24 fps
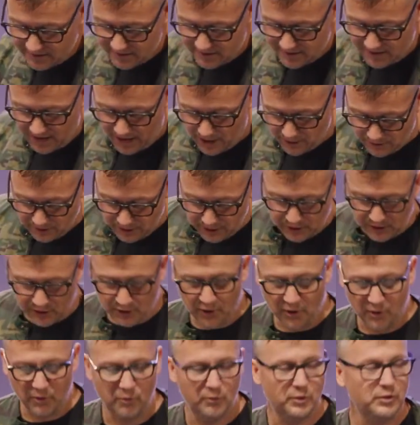How did it
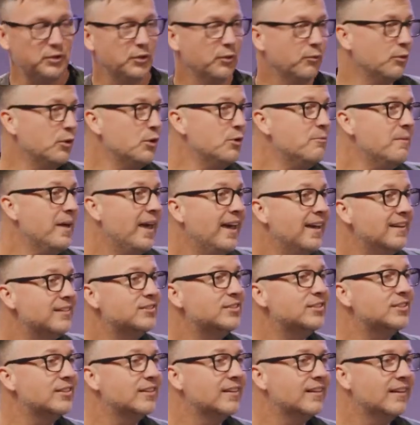go with your
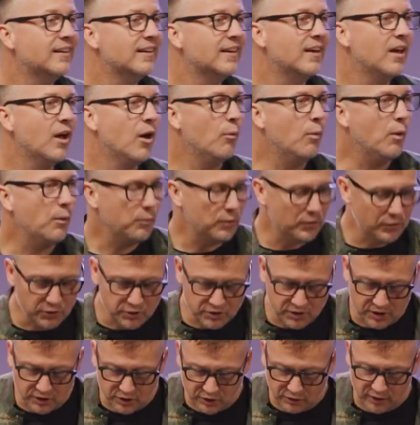roommate? What were those
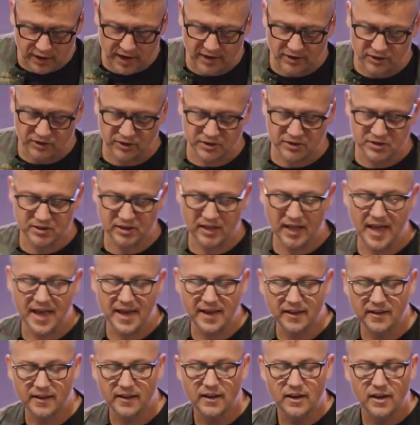interactions
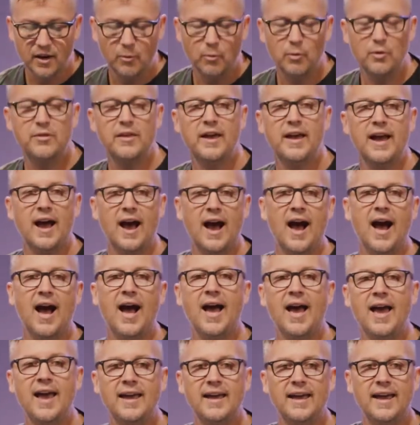like? Were they
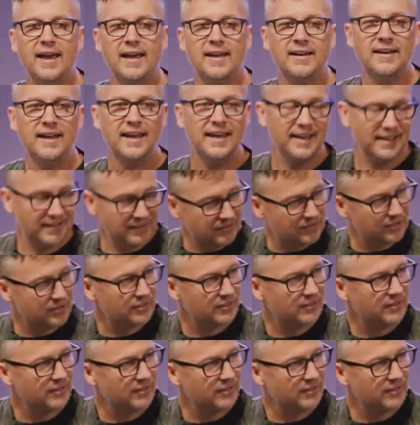I and it